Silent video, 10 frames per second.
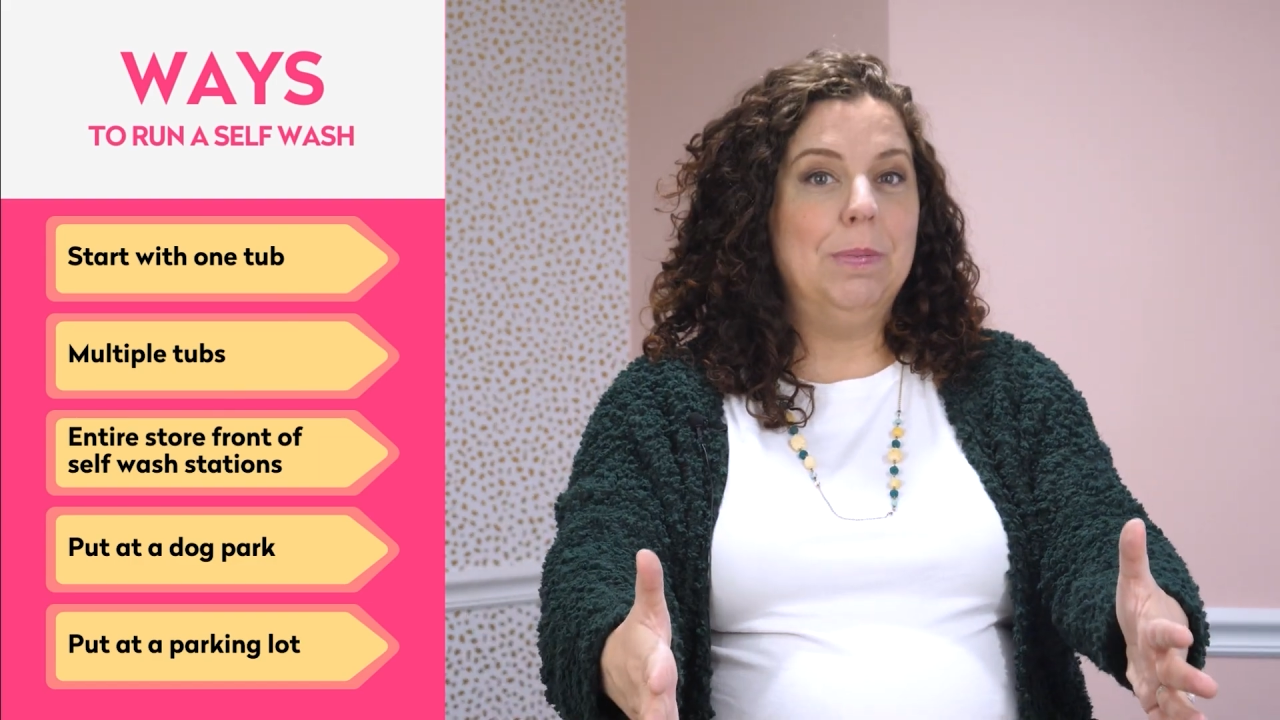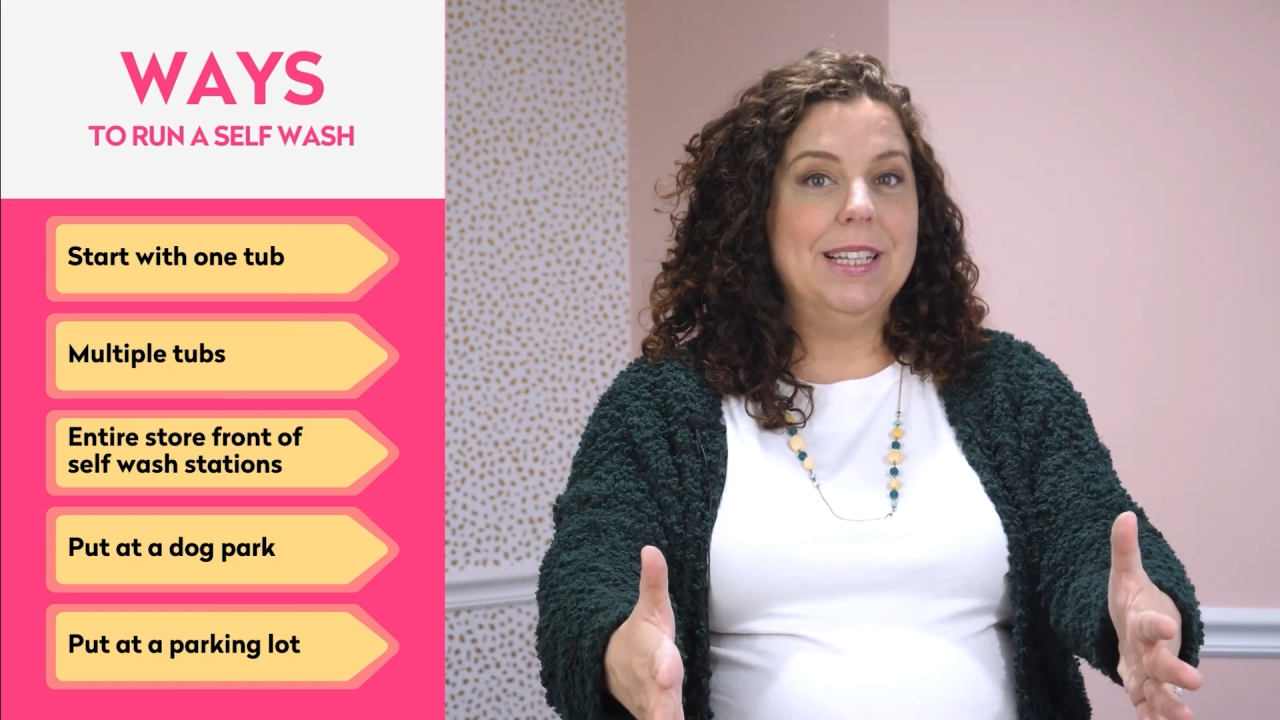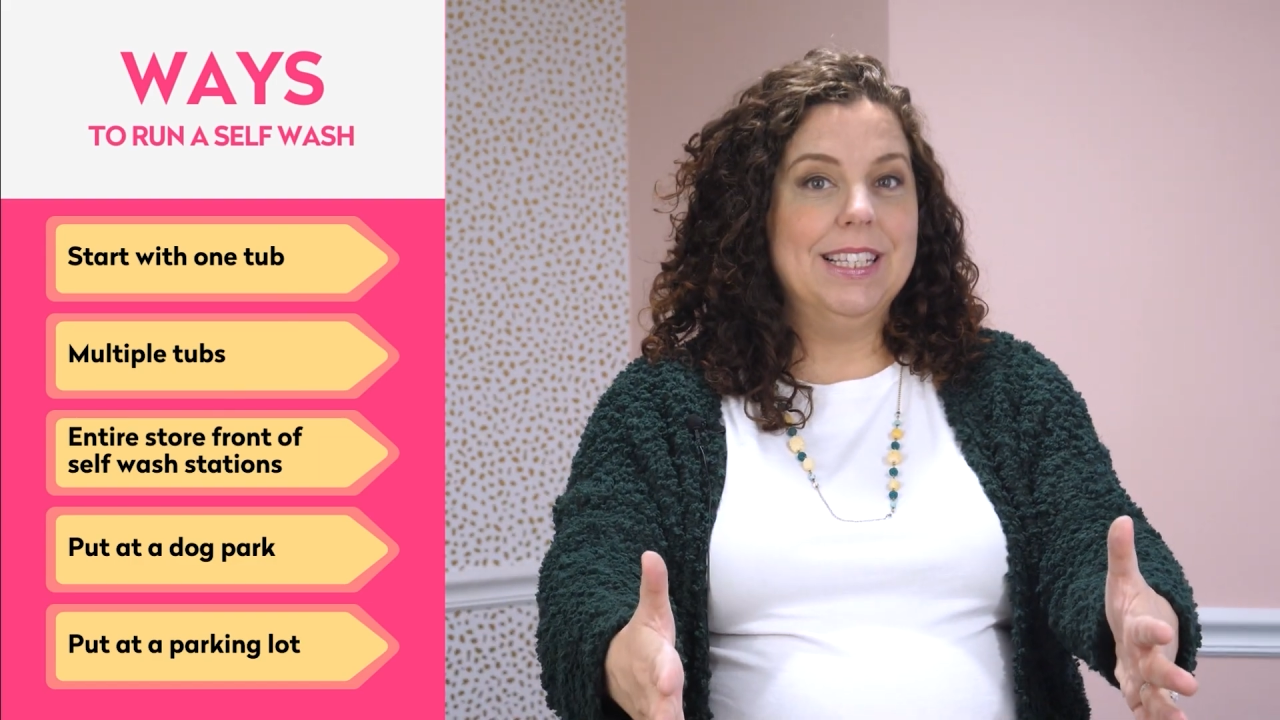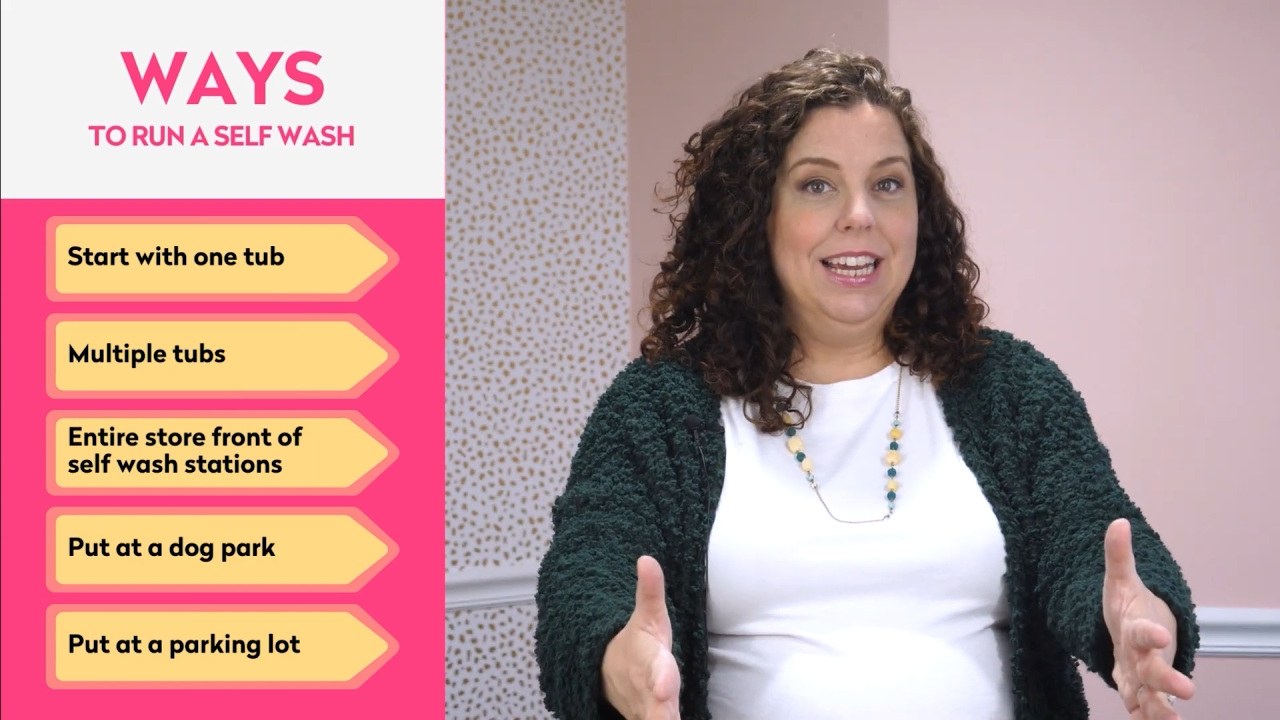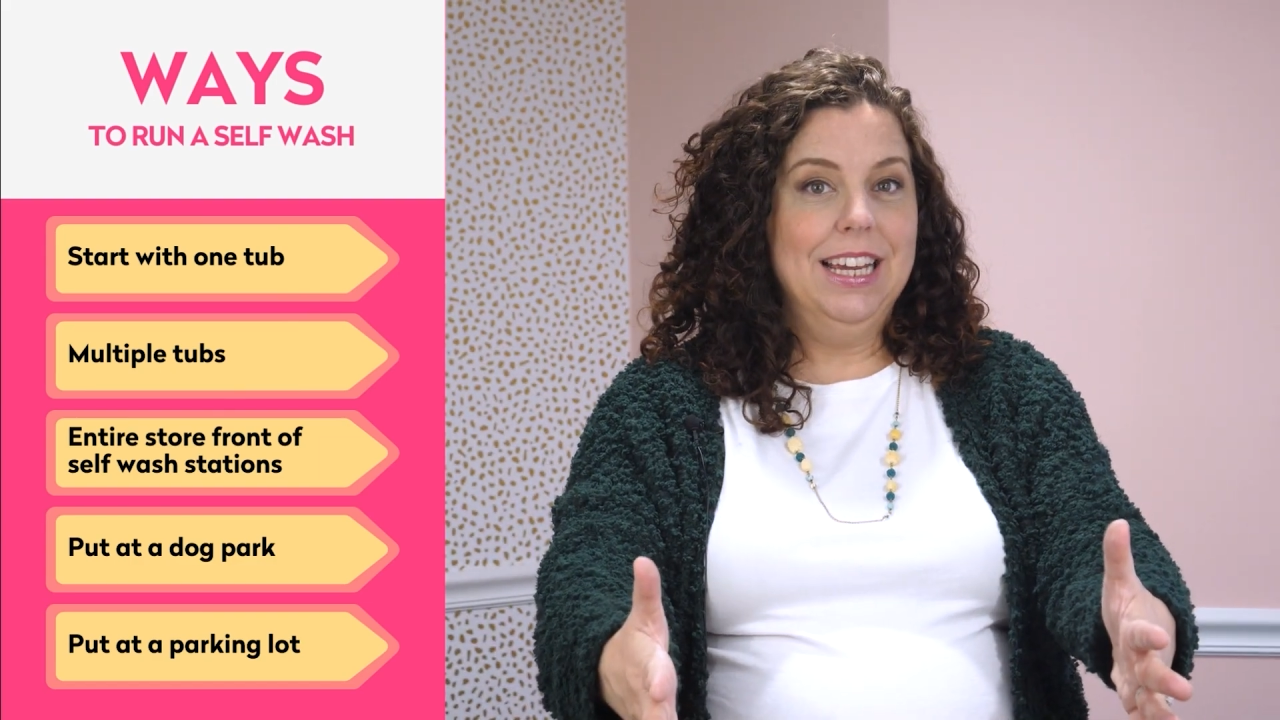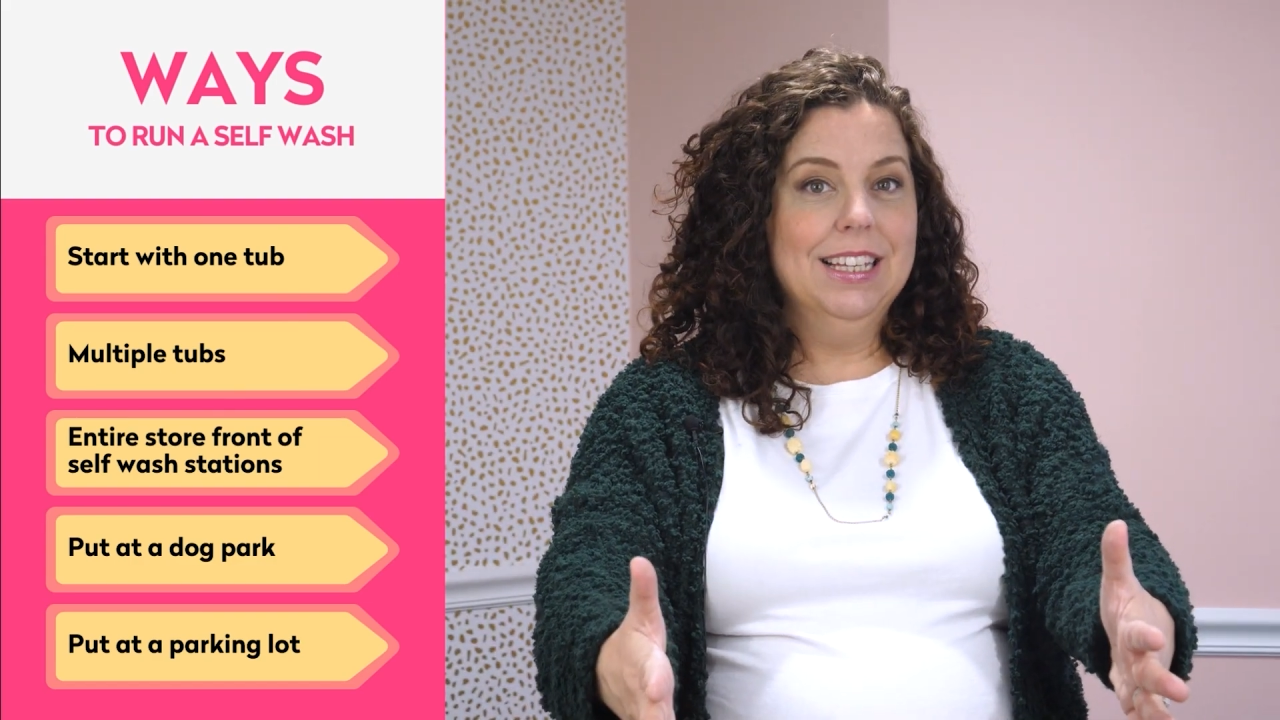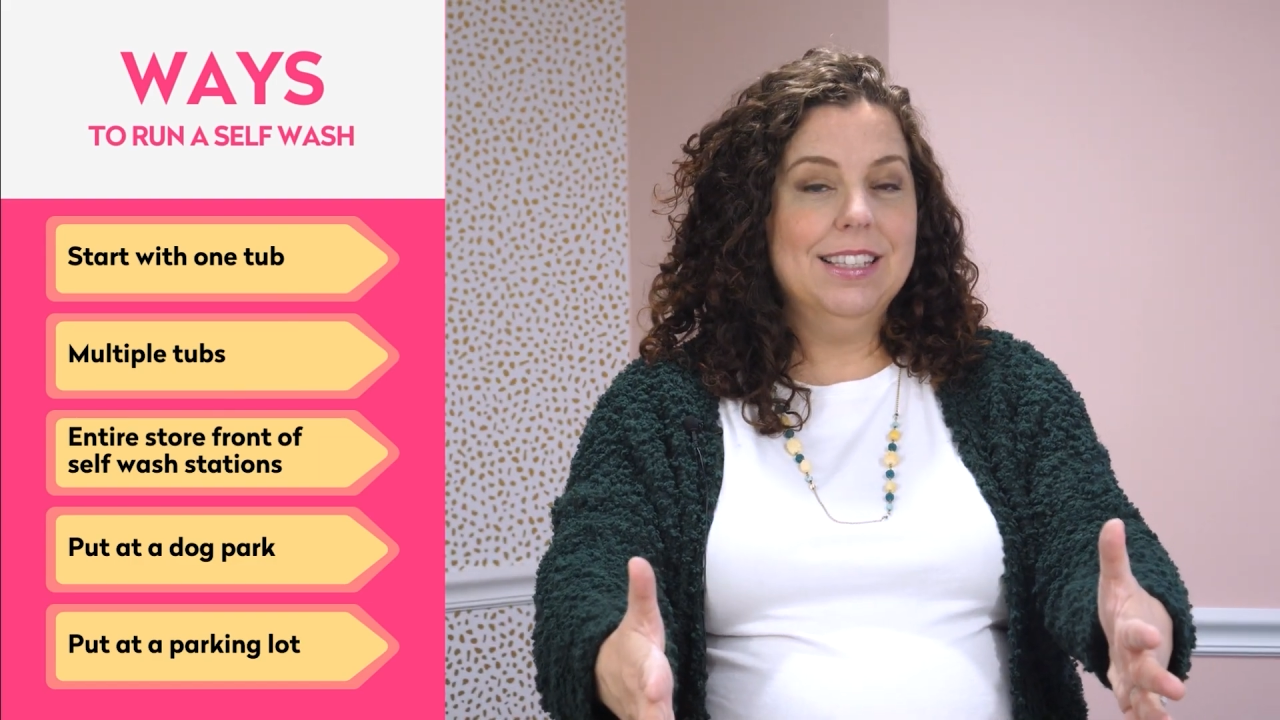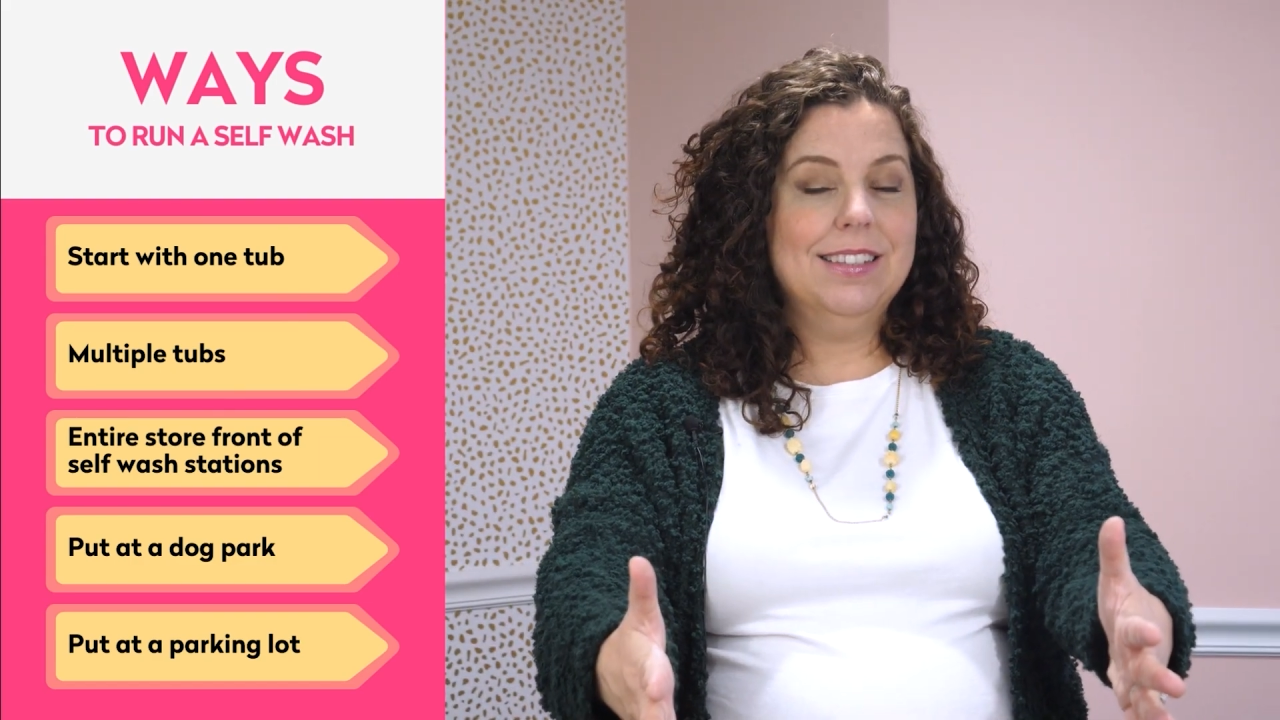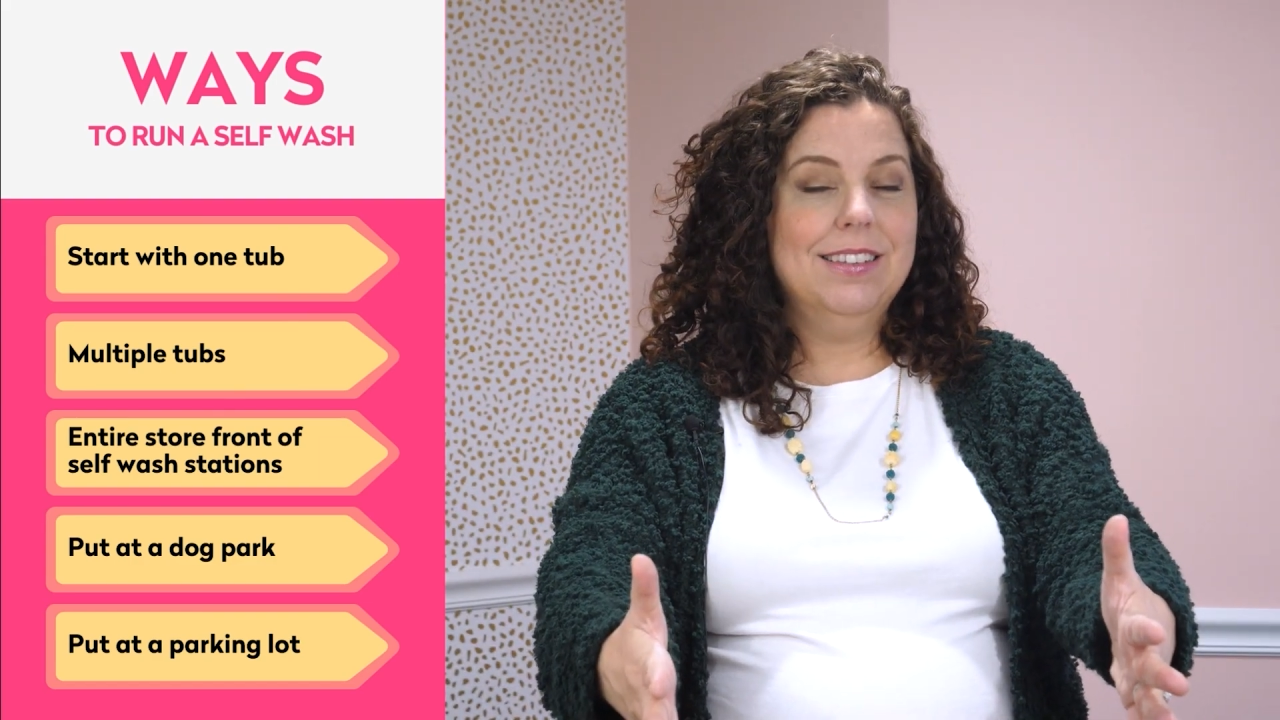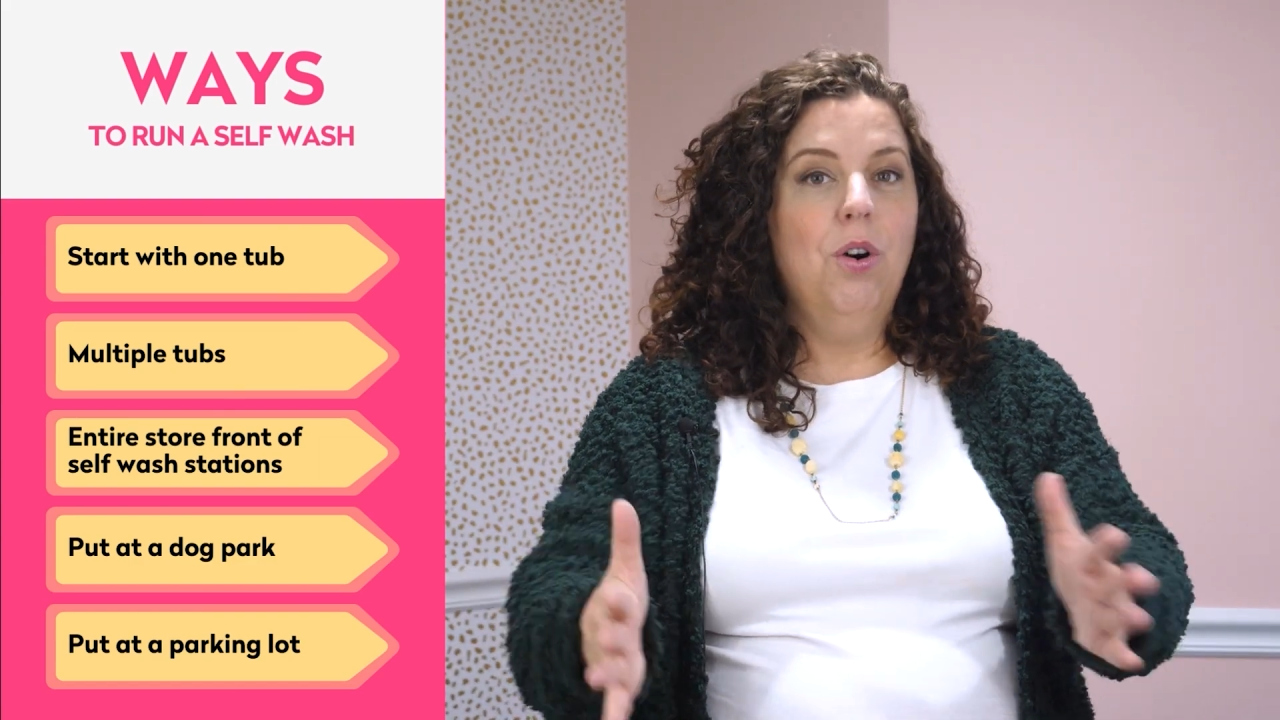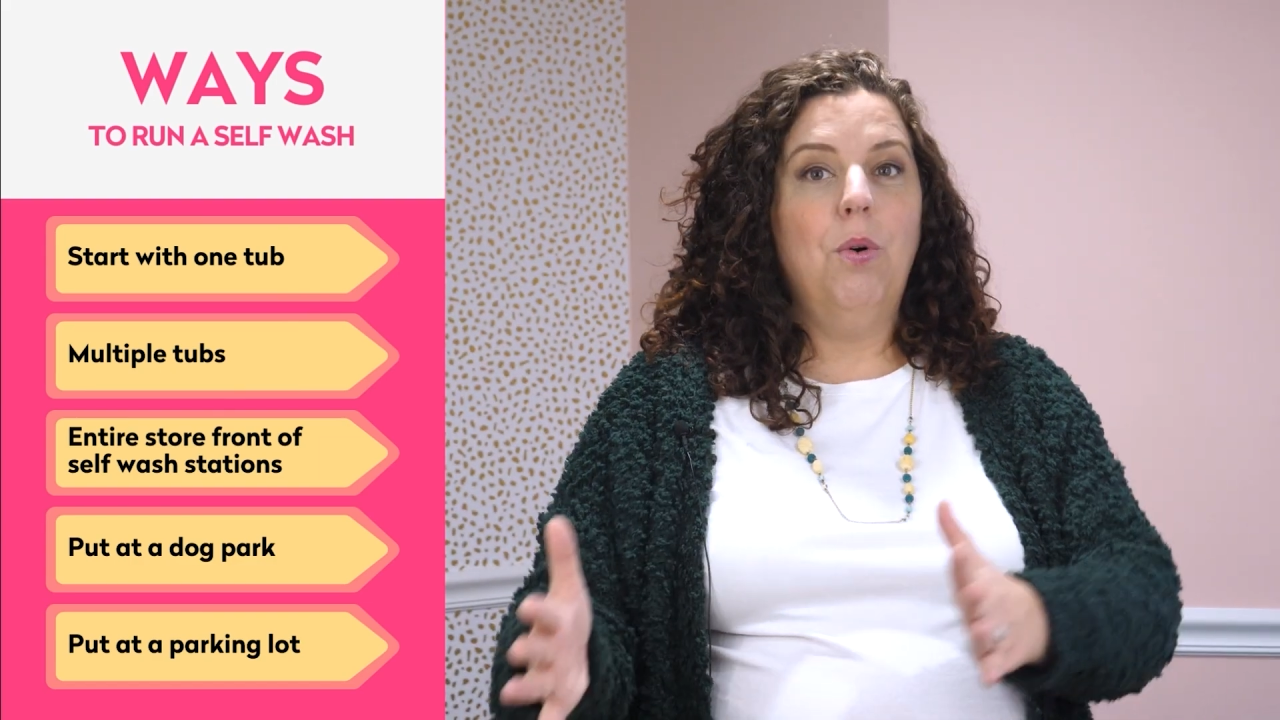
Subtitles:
business